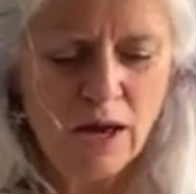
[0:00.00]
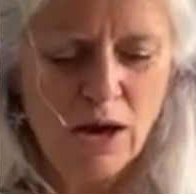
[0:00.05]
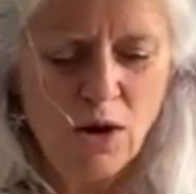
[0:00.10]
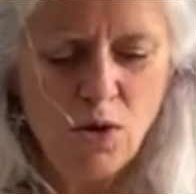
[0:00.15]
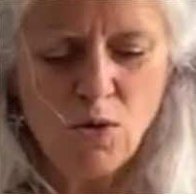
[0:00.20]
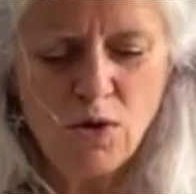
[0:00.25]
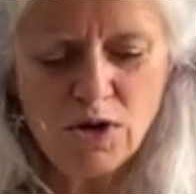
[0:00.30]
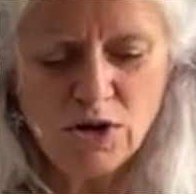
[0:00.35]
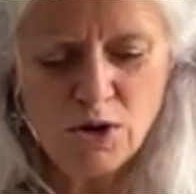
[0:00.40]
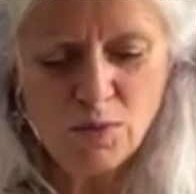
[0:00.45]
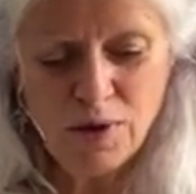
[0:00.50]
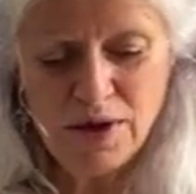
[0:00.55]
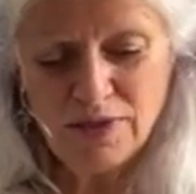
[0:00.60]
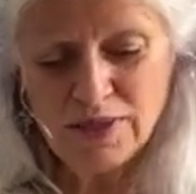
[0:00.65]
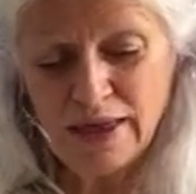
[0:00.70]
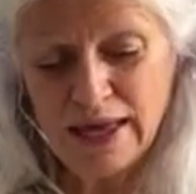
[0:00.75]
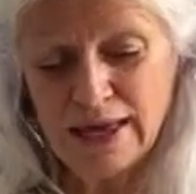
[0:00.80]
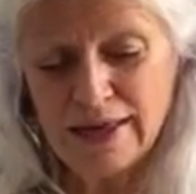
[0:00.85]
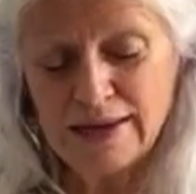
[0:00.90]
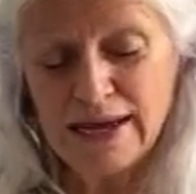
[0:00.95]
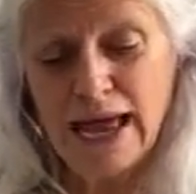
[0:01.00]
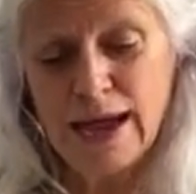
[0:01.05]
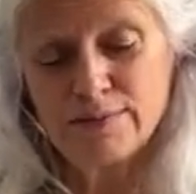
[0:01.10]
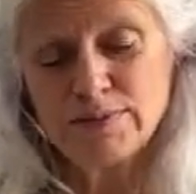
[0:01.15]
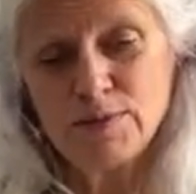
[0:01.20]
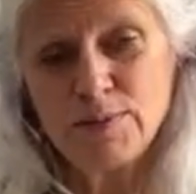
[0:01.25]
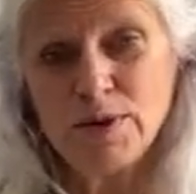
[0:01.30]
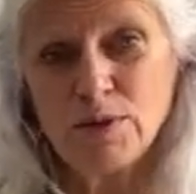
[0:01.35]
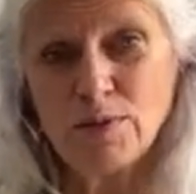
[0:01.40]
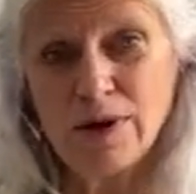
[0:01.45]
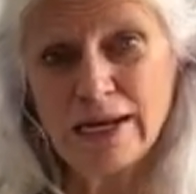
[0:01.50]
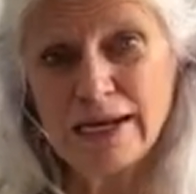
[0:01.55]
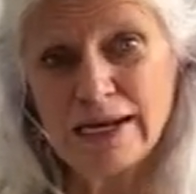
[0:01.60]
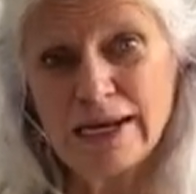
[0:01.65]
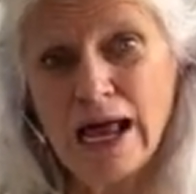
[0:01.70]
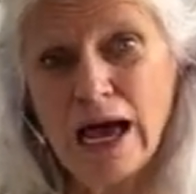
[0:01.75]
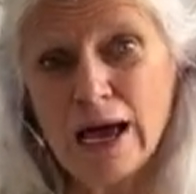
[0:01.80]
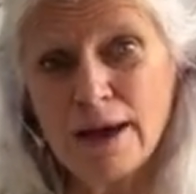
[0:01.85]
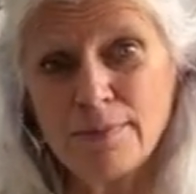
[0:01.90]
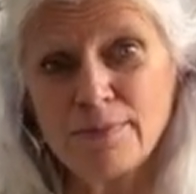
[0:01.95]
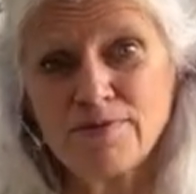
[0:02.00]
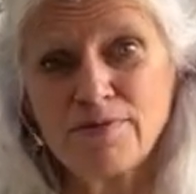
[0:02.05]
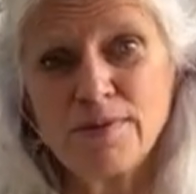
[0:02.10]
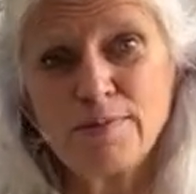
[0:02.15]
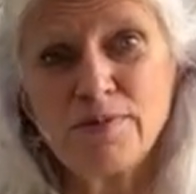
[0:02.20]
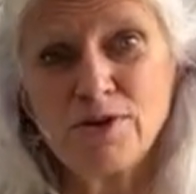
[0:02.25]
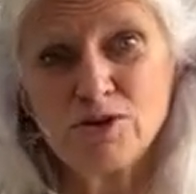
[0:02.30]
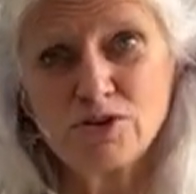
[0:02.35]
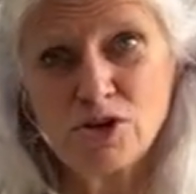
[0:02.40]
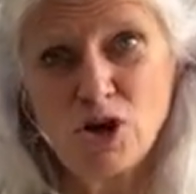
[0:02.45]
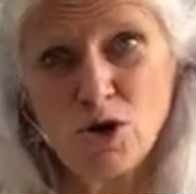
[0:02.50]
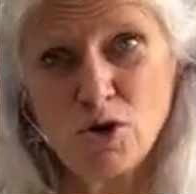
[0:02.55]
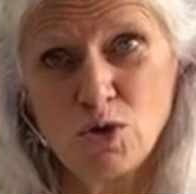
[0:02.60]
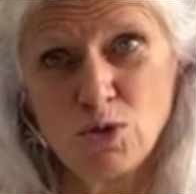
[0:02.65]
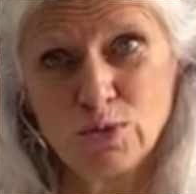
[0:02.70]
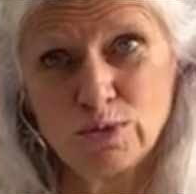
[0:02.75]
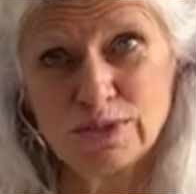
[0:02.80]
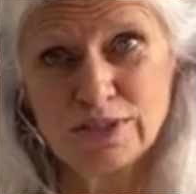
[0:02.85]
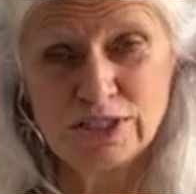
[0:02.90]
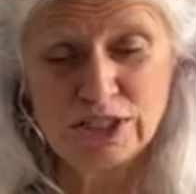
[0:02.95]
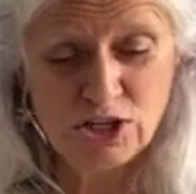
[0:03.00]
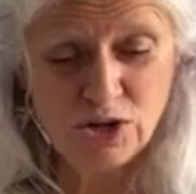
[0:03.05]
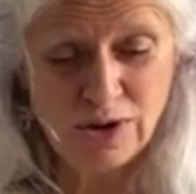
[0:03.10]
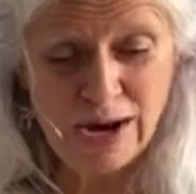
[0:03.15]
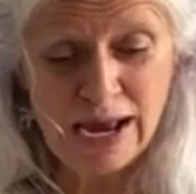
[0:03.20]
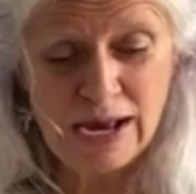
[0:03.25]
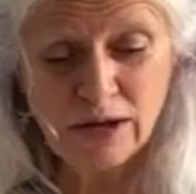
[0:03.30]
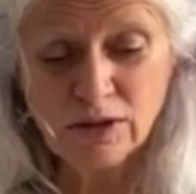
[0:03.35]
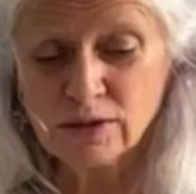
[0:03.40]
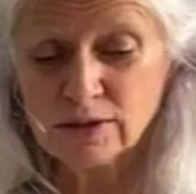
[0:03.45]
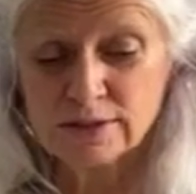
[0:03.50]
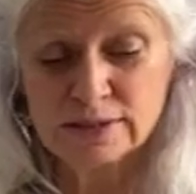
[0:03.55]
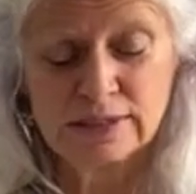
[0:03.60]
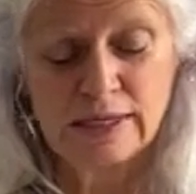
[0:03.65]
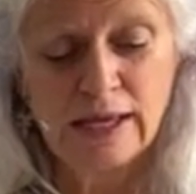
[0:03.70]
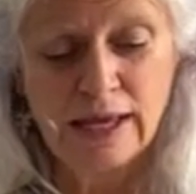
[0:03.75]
Or do you want the nap to be running up from your toes to your ankles?